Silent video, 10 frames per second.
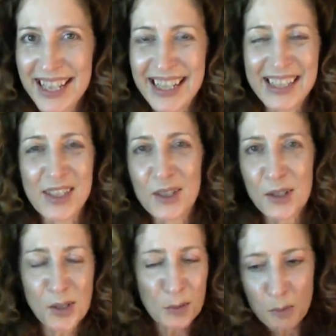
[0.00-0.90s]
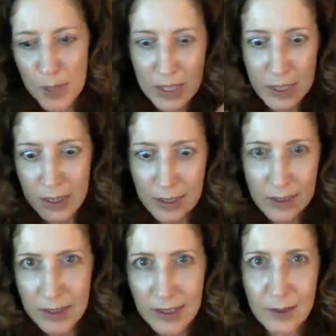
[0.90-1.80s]
that because you're too busy,
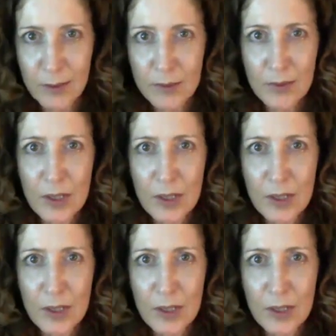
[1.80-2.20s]
you know,